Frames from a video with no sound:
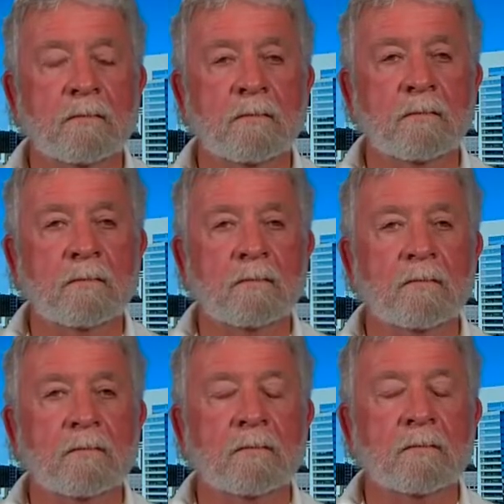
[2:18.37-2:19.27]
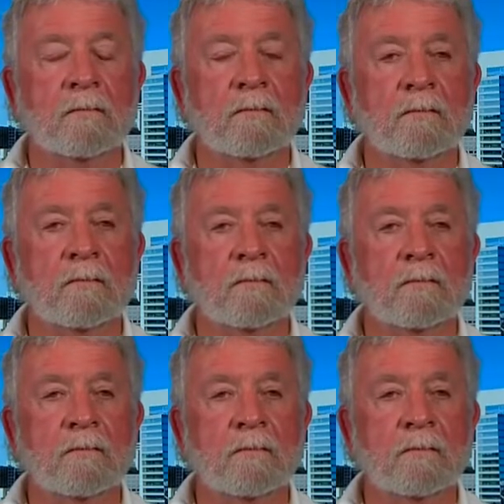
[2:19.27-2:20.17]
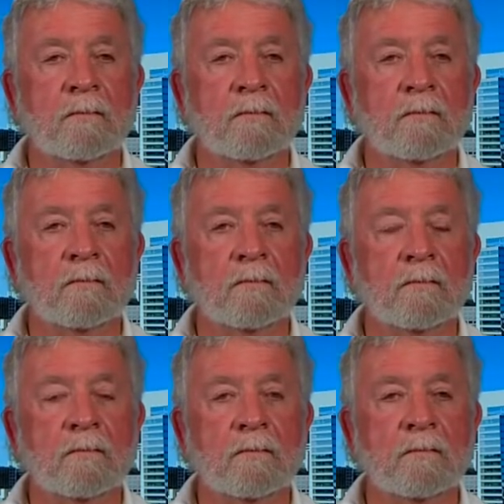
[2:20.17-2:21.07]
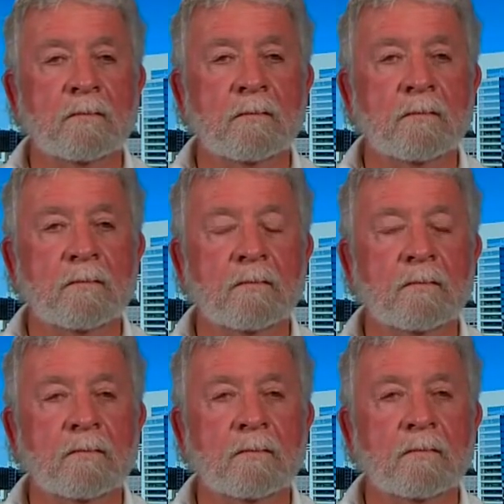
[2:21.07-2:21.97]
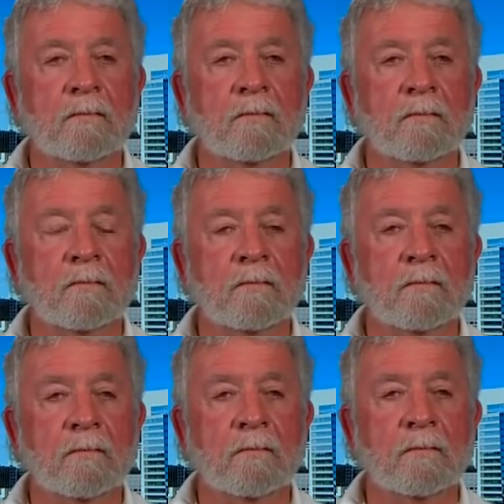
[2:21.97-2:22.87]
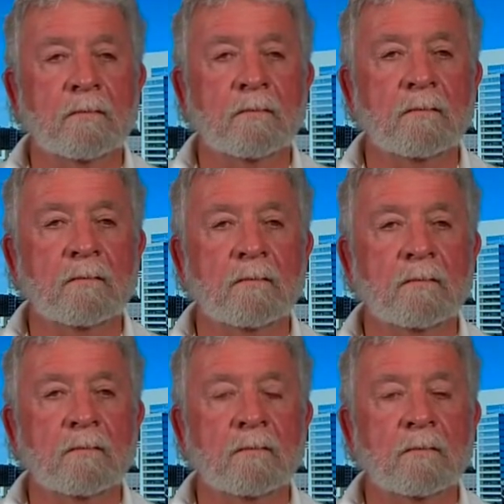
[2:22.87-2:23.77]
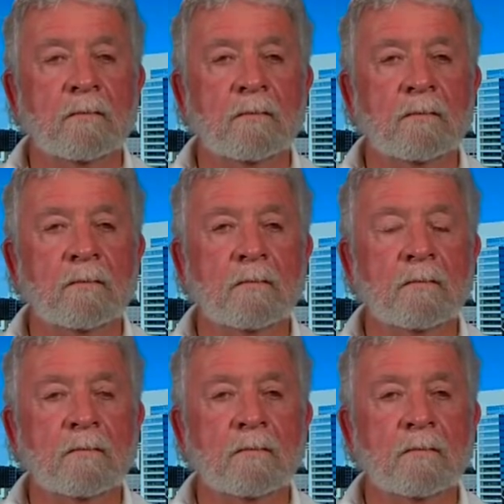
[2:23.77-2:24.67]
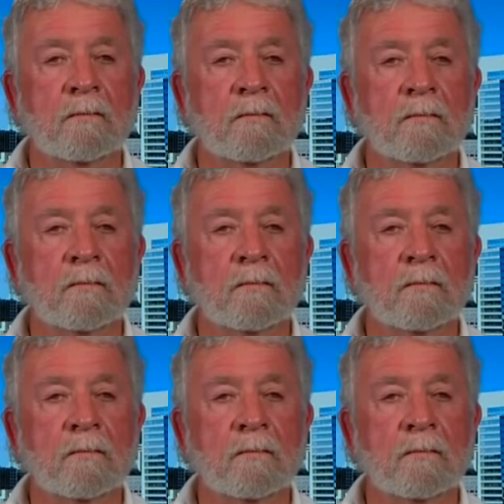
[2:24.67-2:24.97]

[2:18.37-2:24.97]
The person shown says nothing.